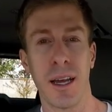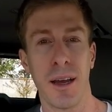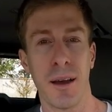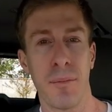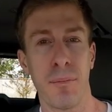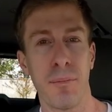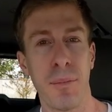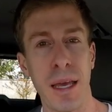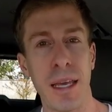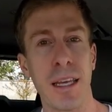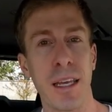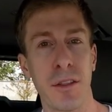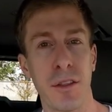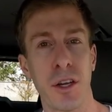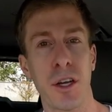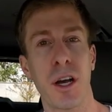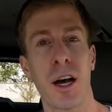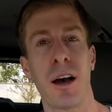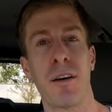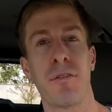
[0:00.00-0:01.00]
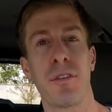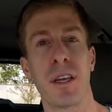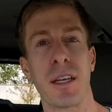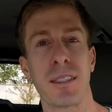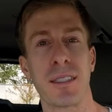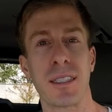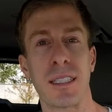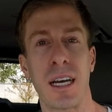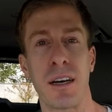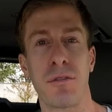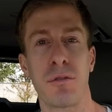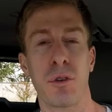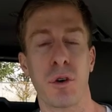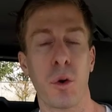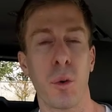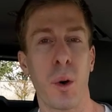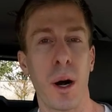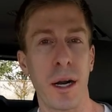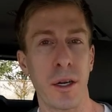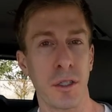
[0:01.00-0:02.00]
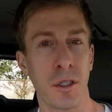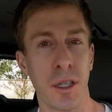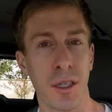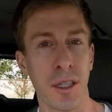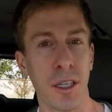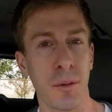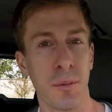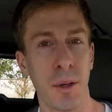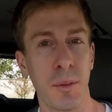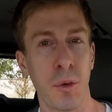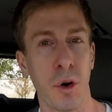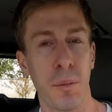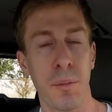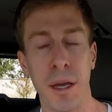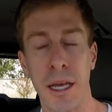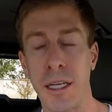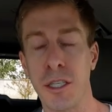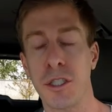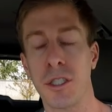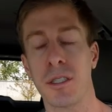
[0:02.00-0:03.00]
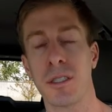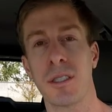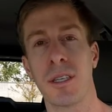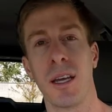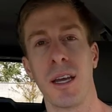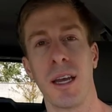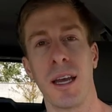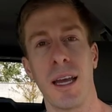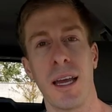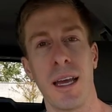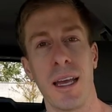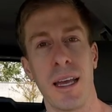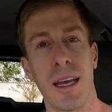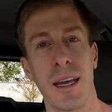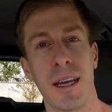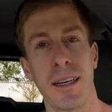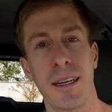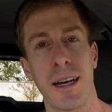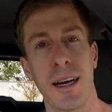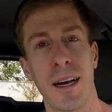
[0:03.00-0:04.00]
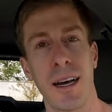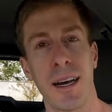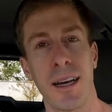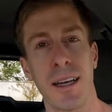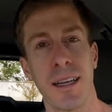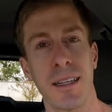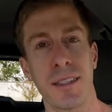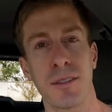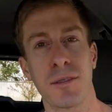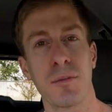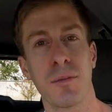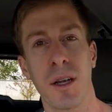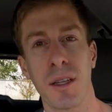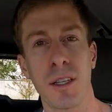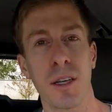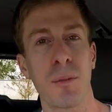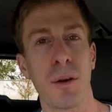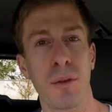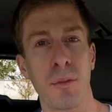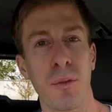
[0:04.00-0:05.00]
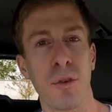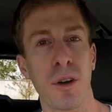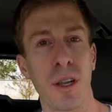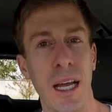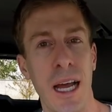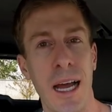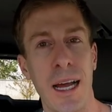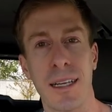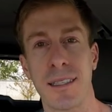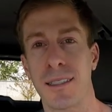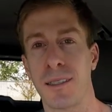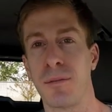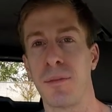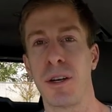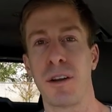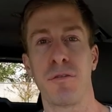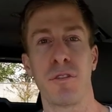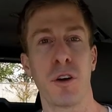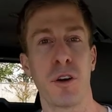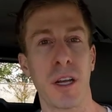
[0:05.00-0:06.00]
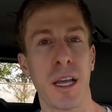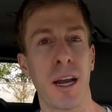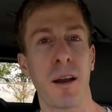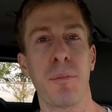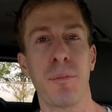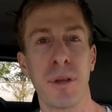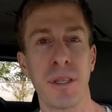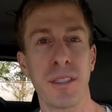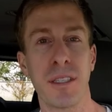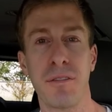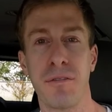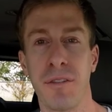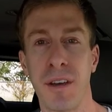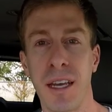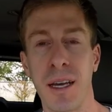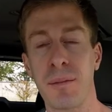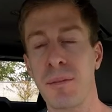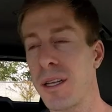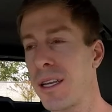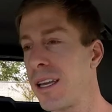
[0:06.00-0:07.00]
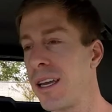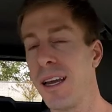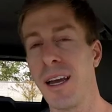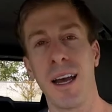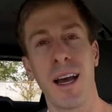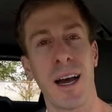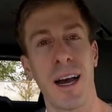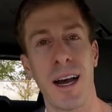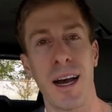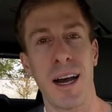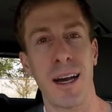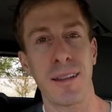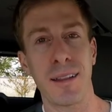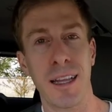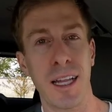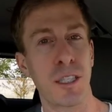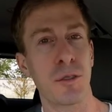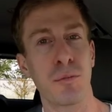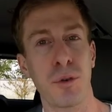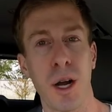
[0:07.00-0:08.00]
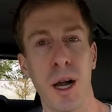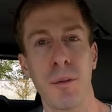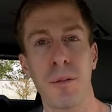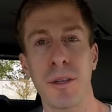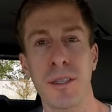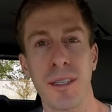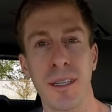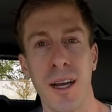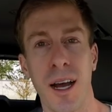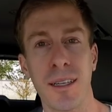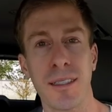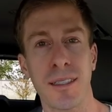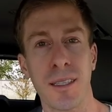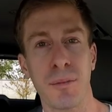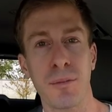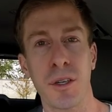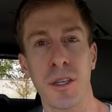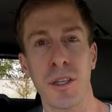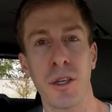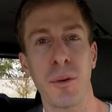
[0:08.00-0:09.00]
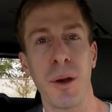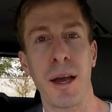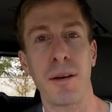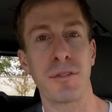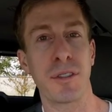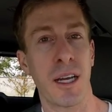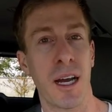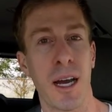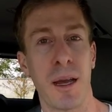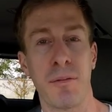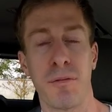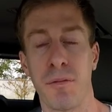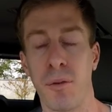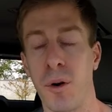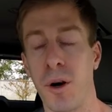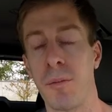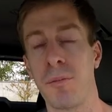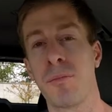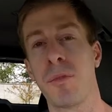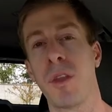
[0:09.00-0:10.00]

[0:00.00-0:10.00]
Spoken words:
making the coffee itself requires a little bit more patience, and it's a little bit relaxing. But if you've got a busy family, that's probably not something you have time for.